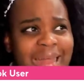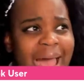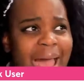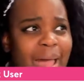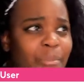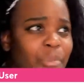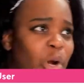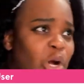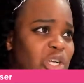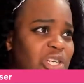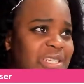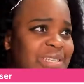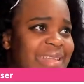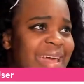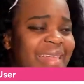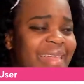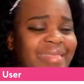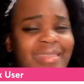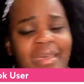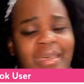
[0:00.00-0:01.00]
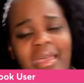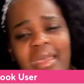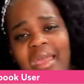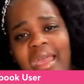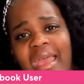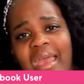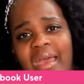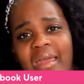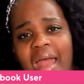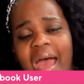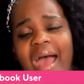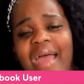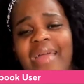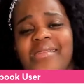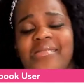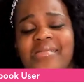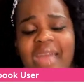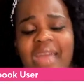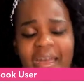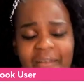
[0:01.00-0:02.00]
I purchased that thing and I
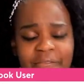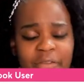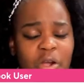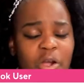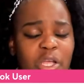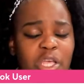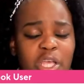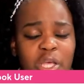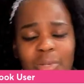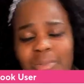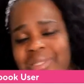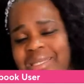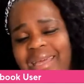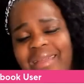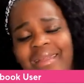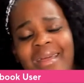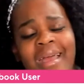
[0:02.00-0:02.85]
never used it.